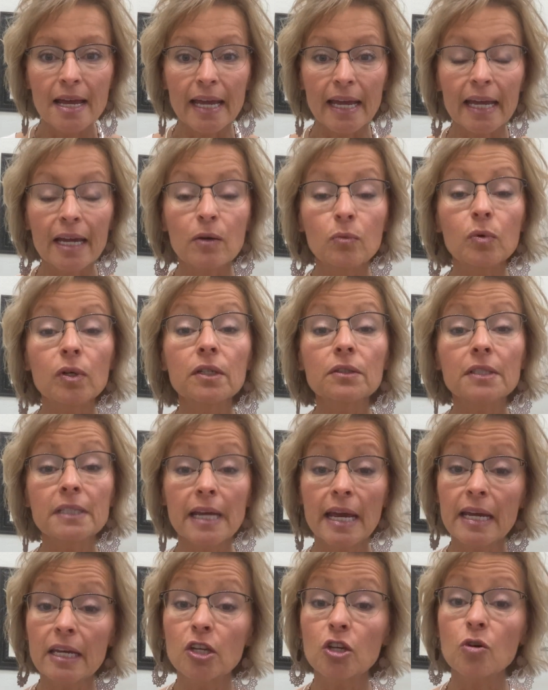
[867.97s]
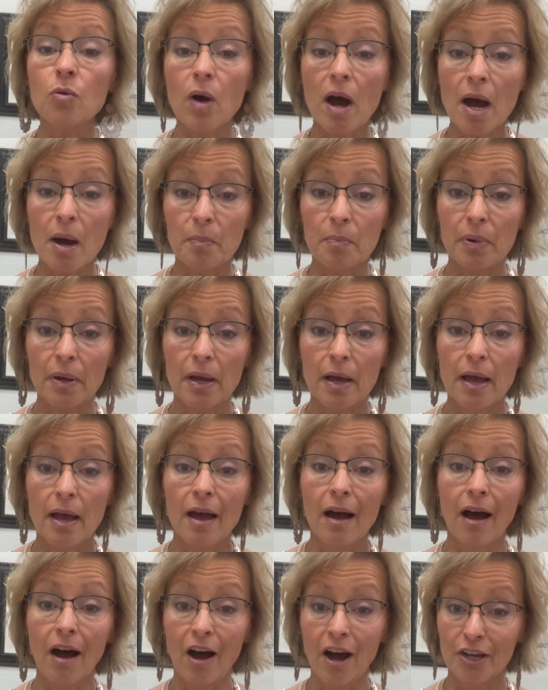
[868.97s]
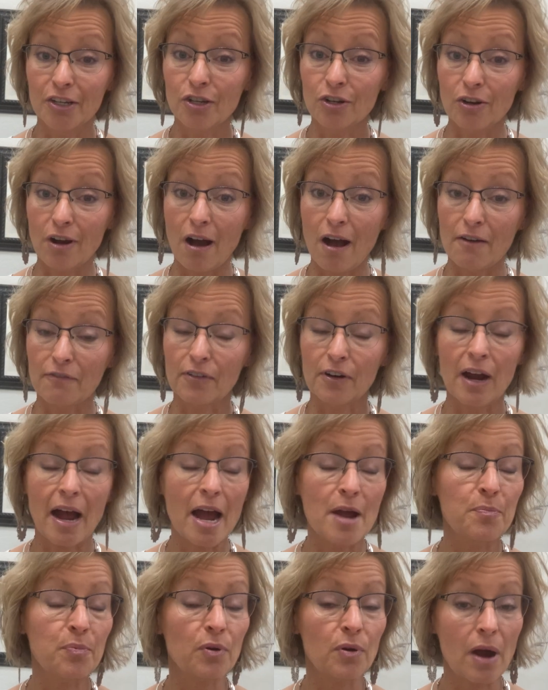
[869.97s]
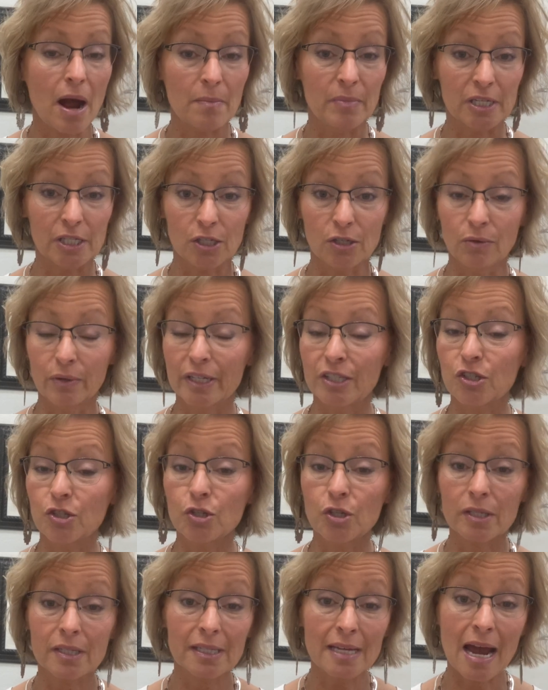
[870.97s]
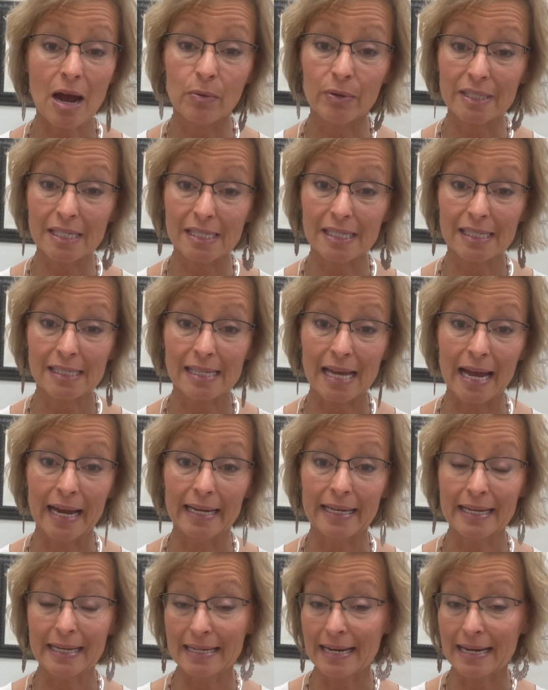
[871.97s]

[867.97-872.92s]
It will take you up on your offer. I promise you. It's just how it's designed.